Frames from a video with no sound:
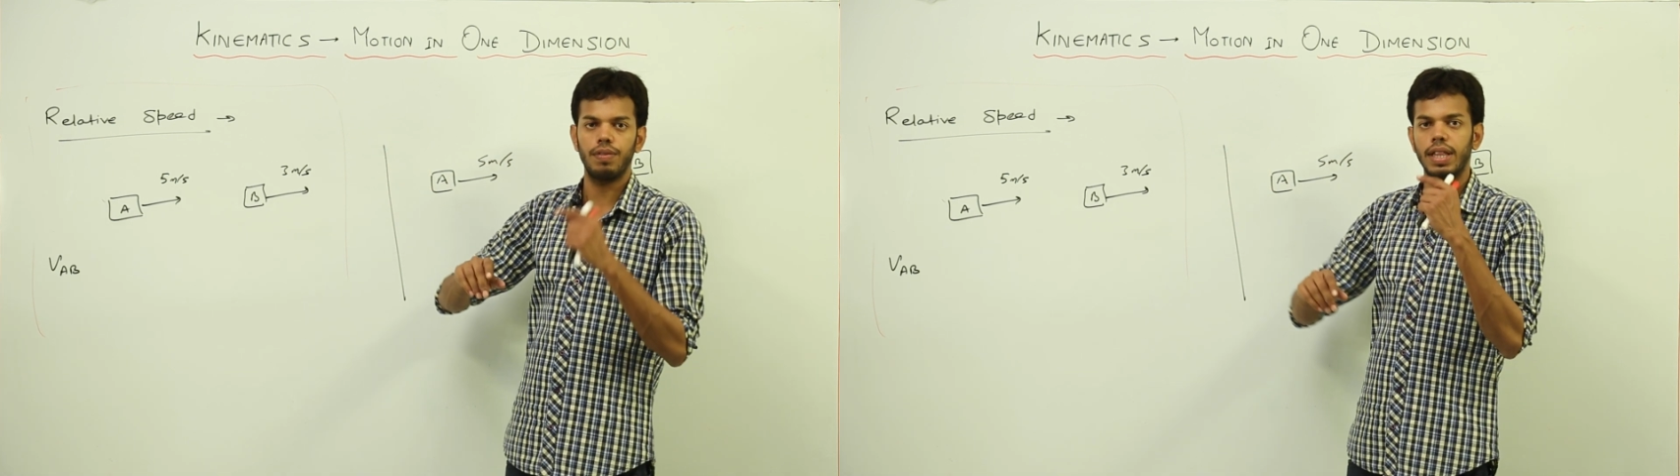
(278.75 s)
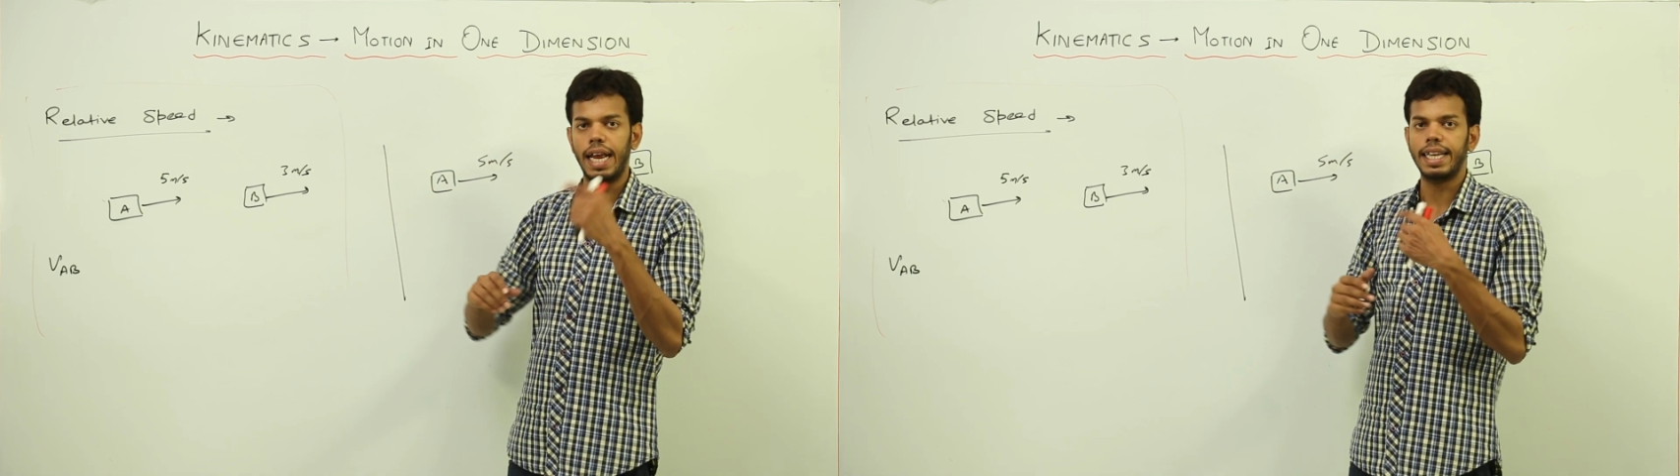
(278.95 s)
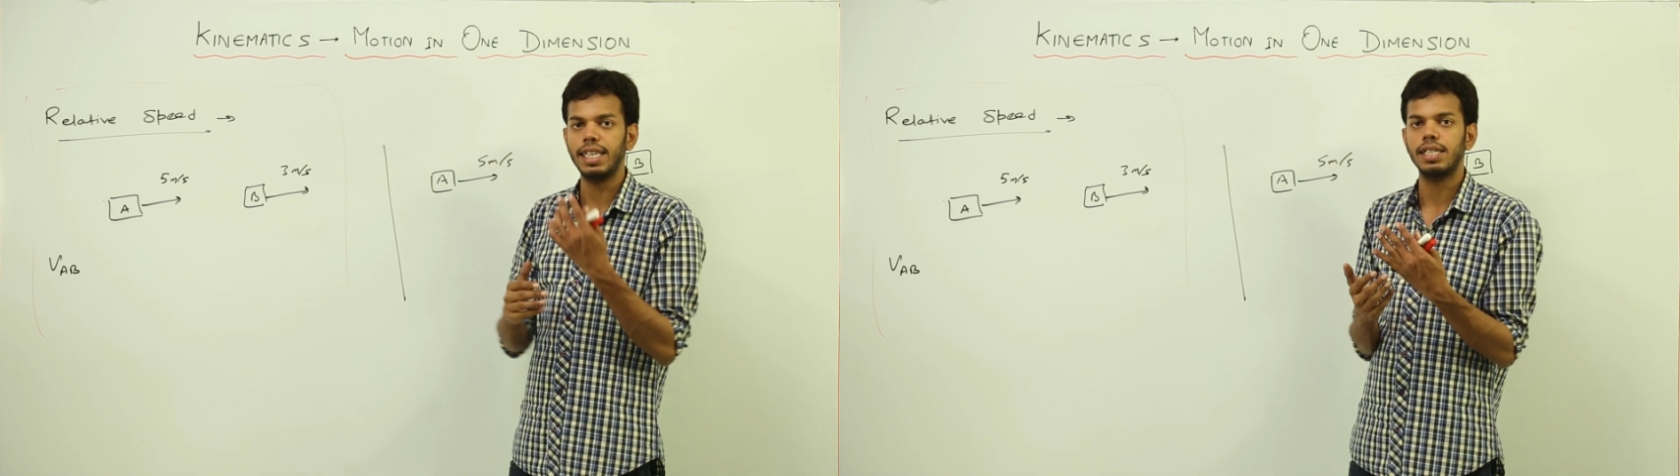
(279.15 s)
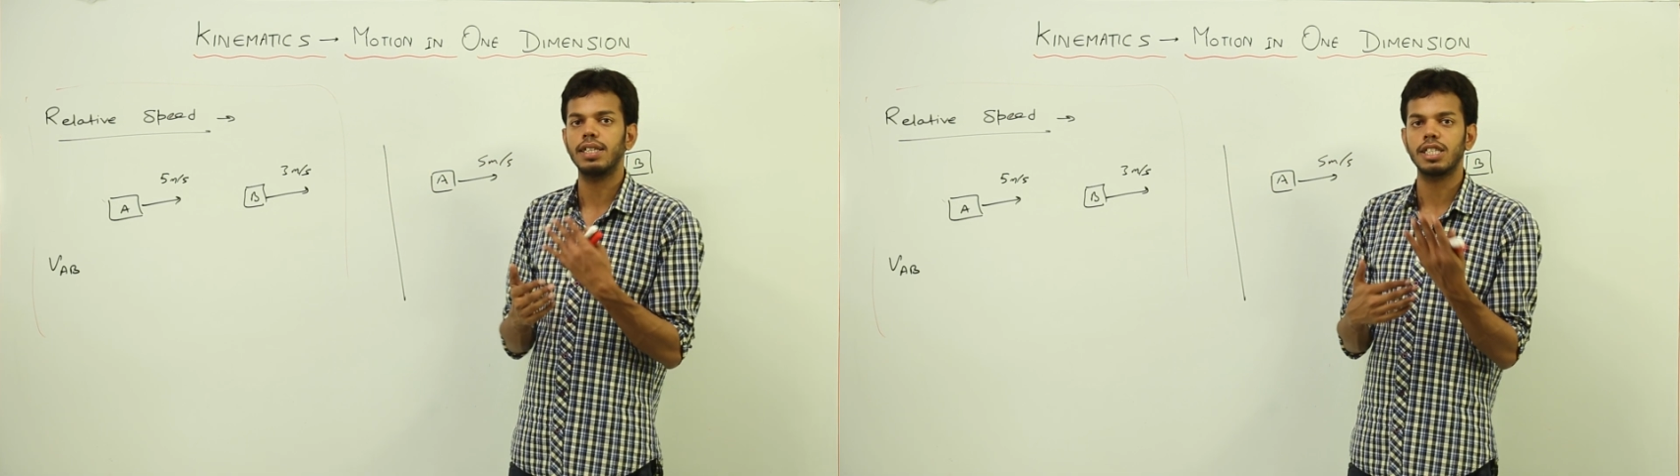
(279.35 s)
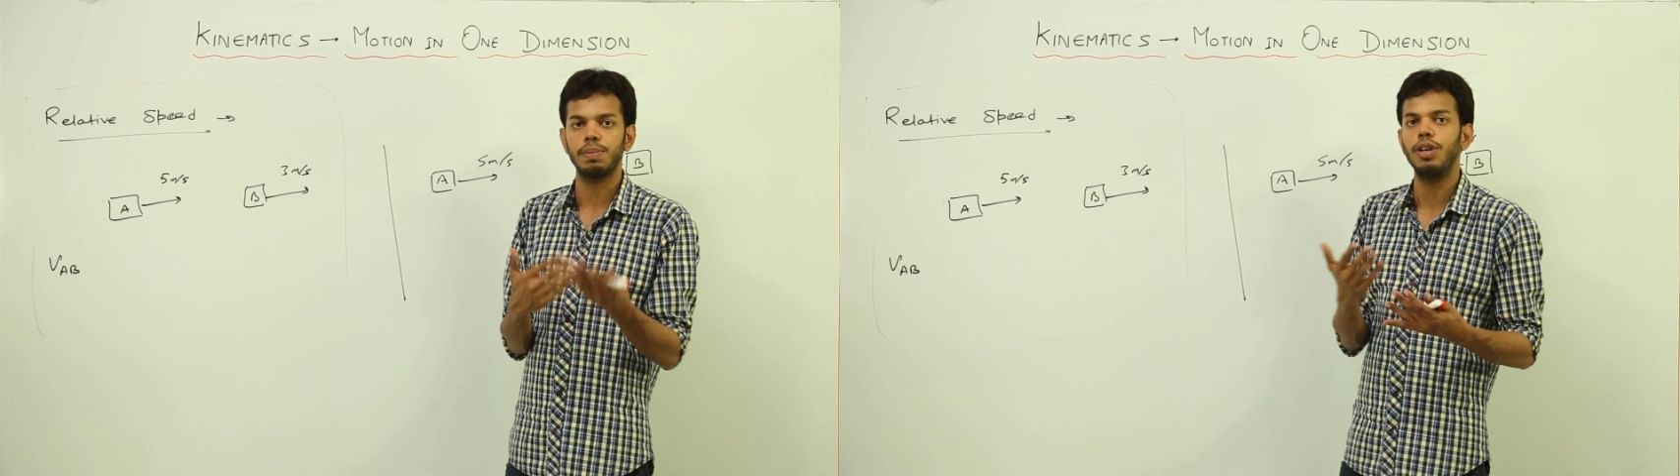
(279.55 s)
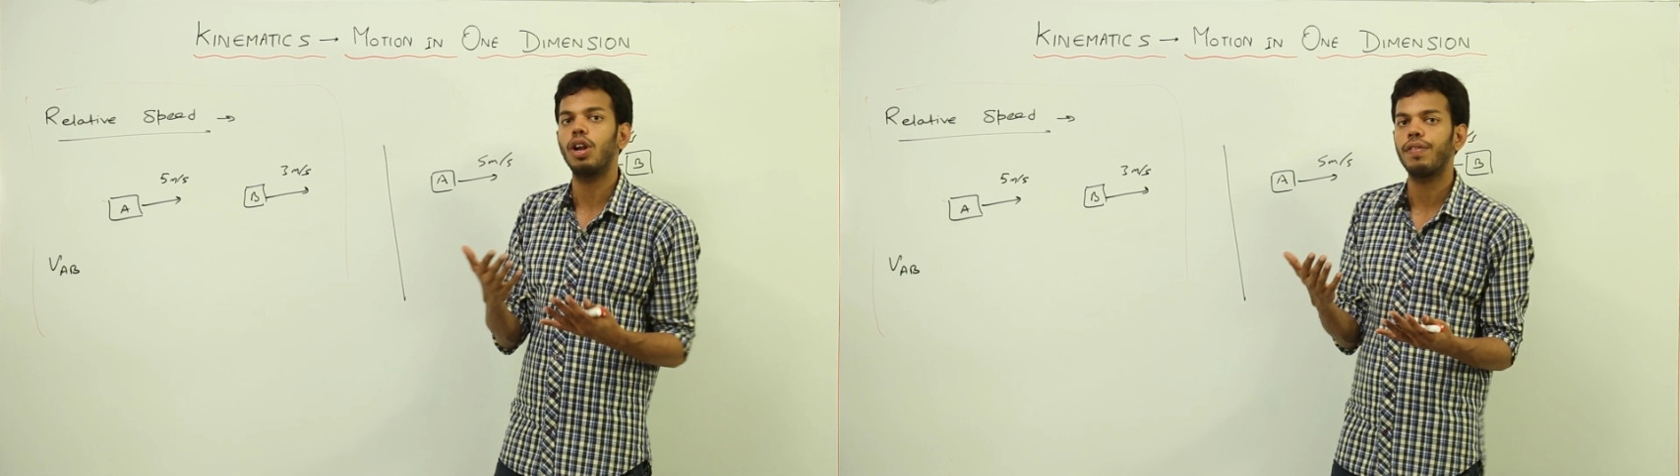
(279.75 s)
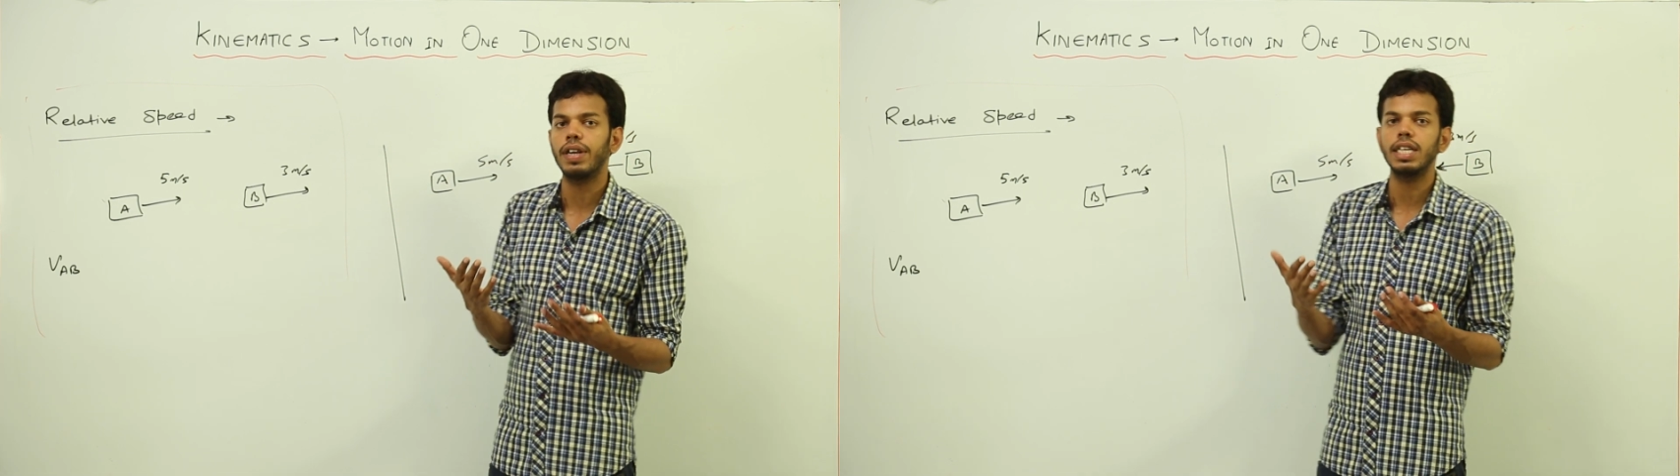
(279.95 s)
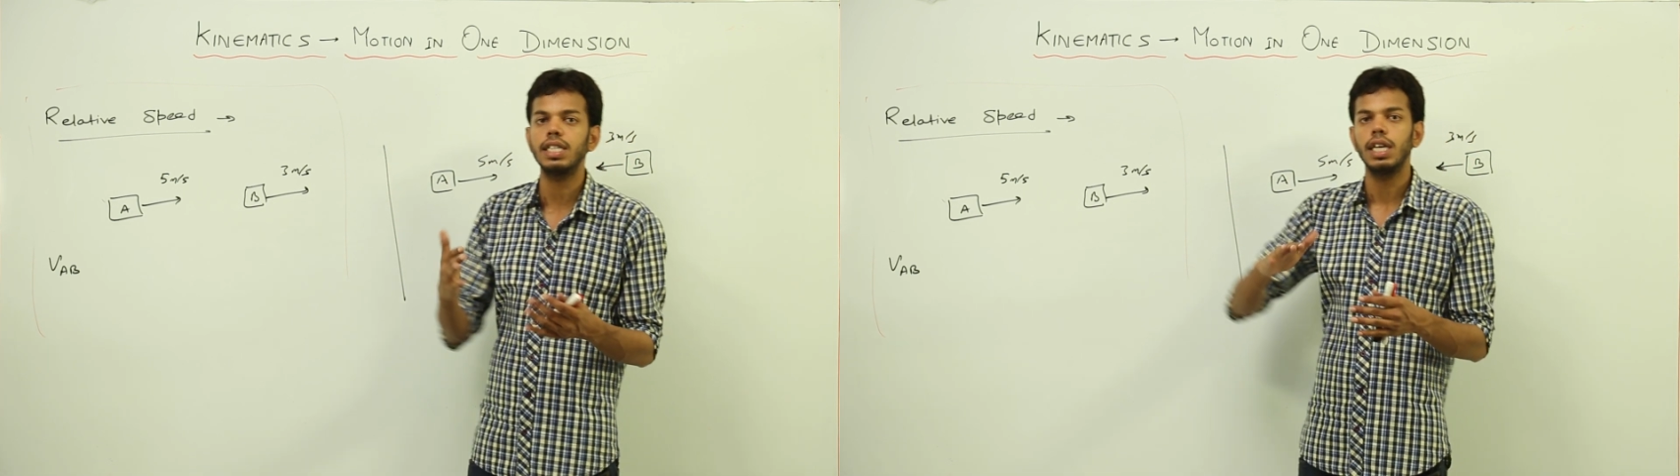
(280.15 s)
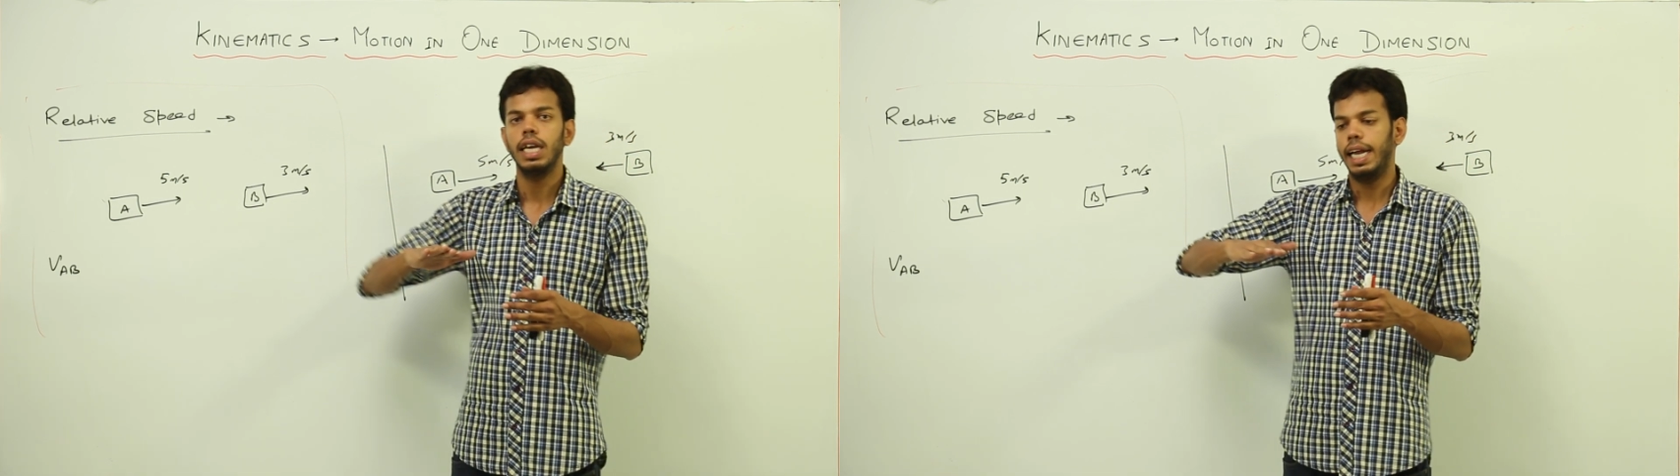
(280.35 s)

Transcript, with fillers: that is the speed of it is